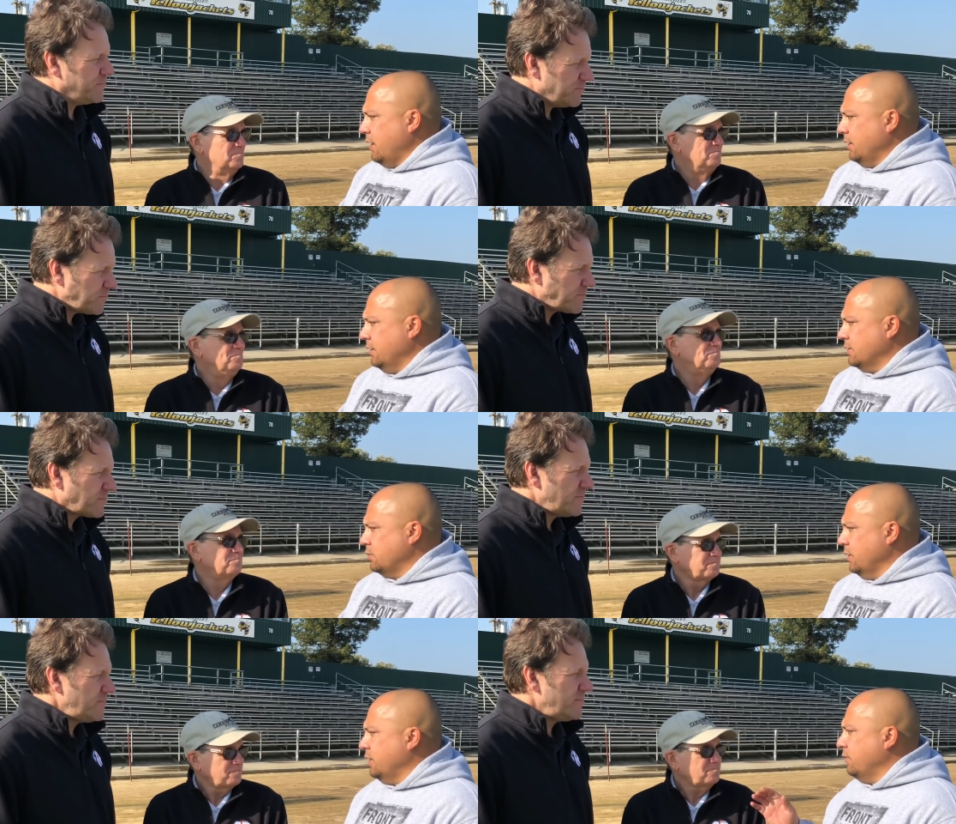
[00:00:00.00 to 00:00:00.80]
Speaker 1: Crowley
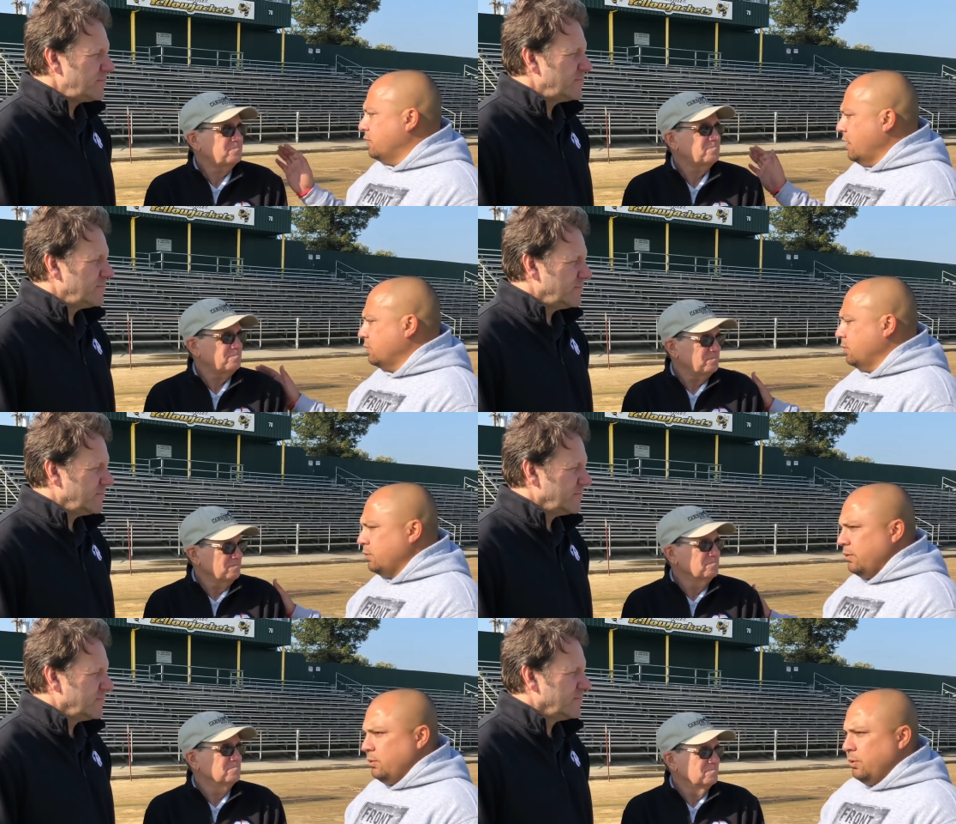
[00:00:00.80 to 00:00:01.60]
this week. You talked
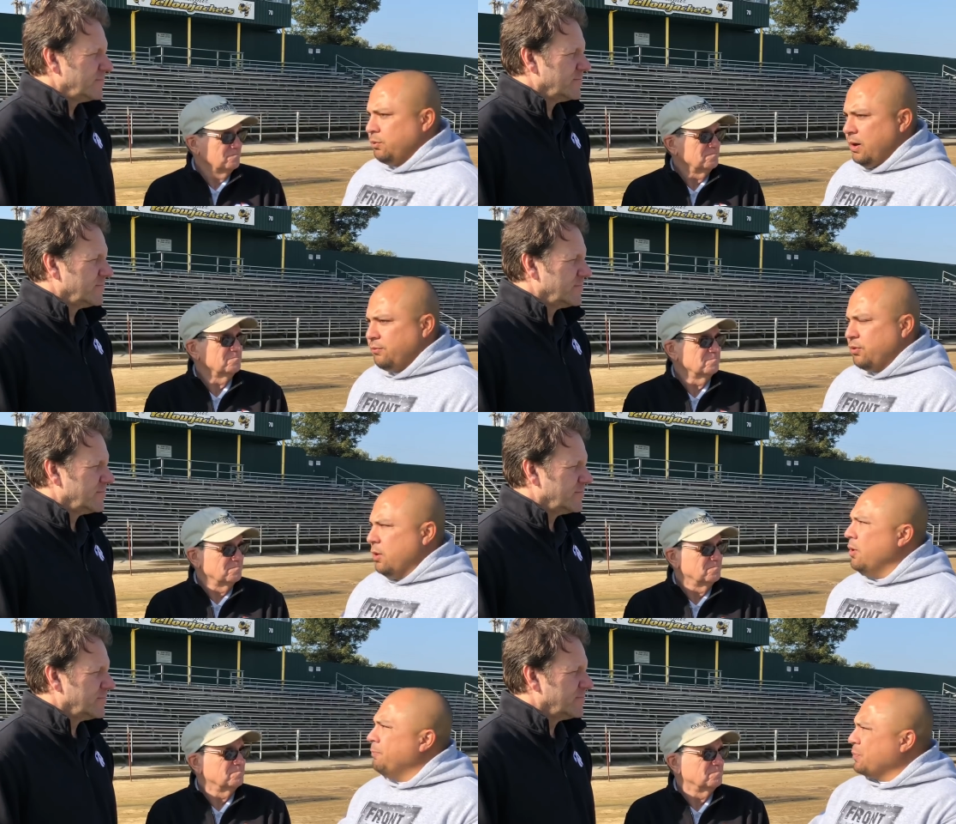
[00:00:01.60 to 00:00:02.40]
with, with
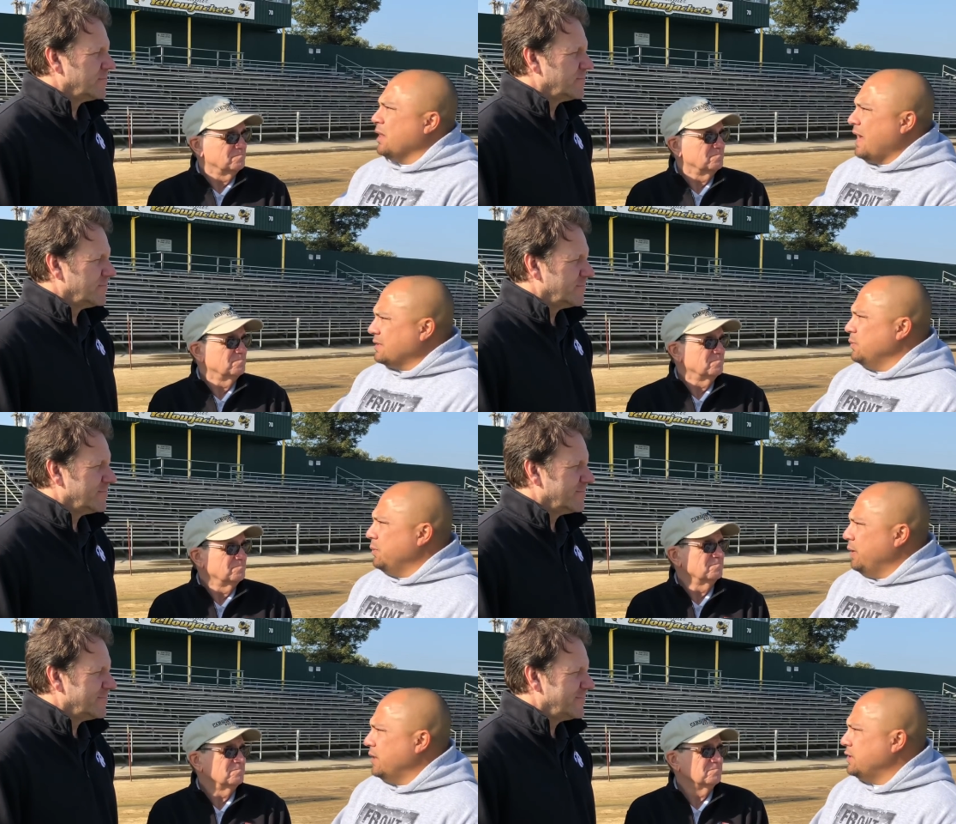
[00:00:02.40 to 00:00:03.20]
Renfro. Last
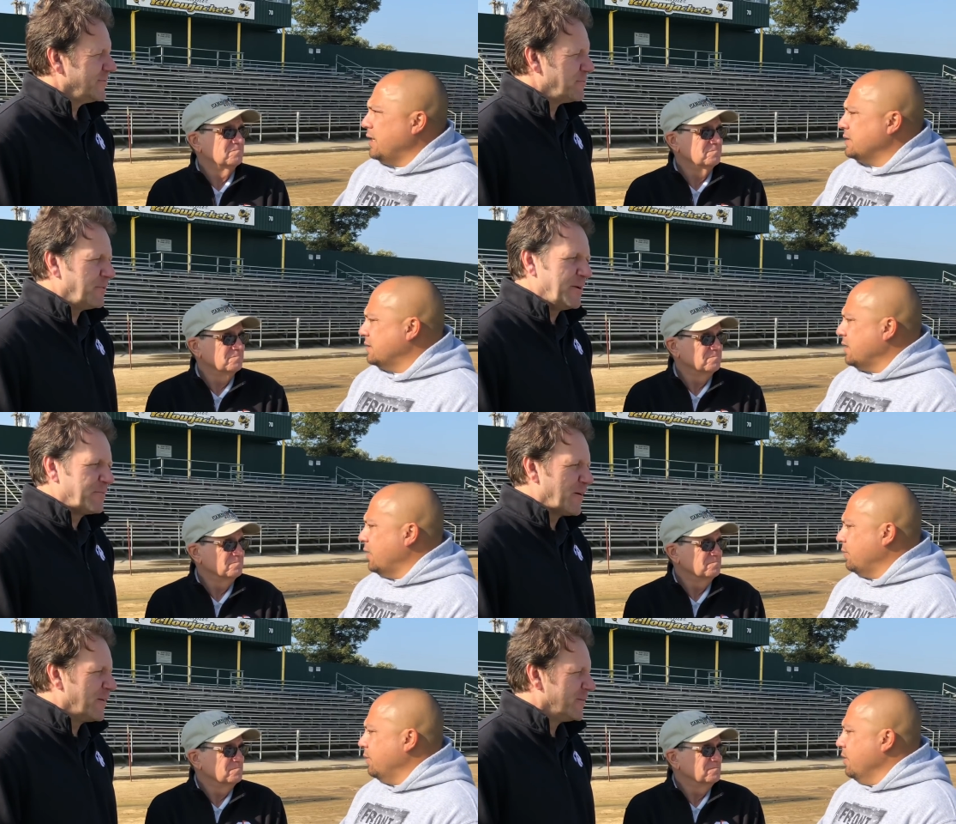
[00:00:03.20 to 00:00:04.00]
week we had a chance to
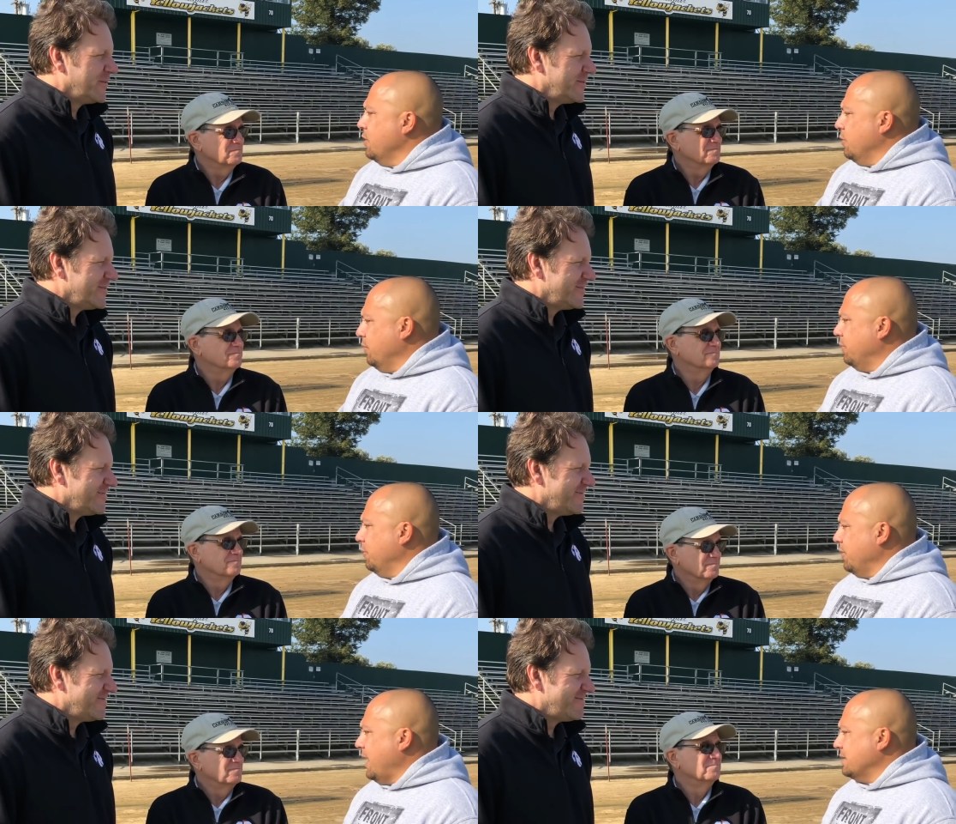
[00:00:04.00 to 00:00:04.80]
Renfro. talk with,
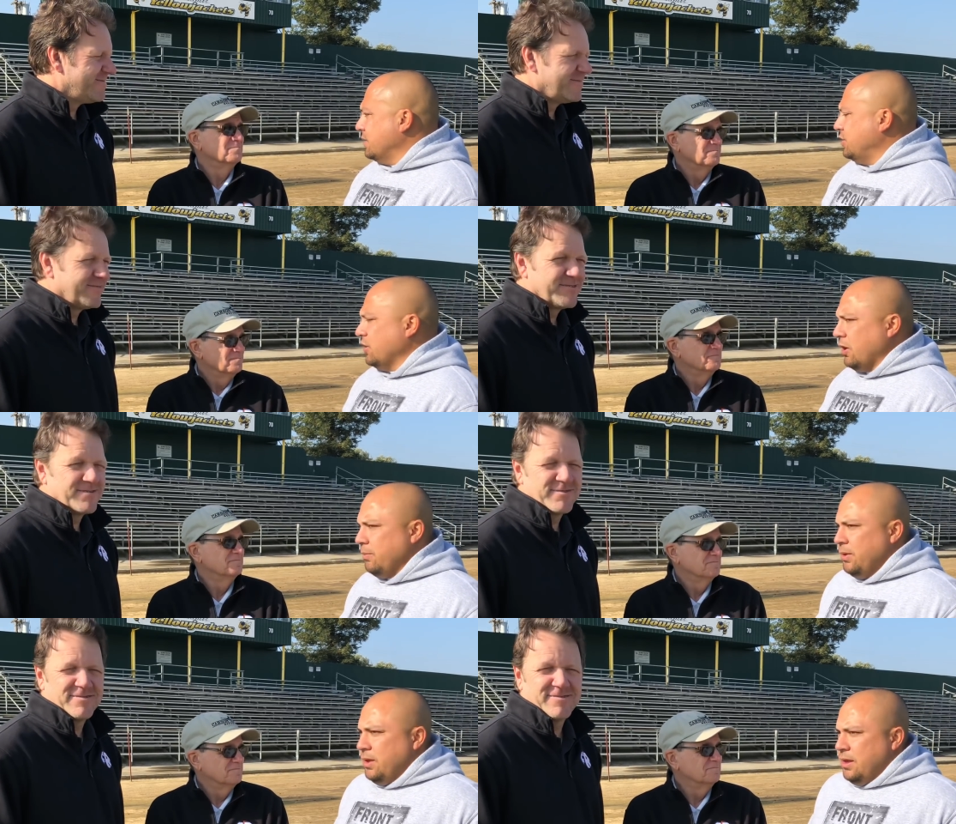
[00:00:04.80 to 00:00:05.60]
with Isaac Sharp.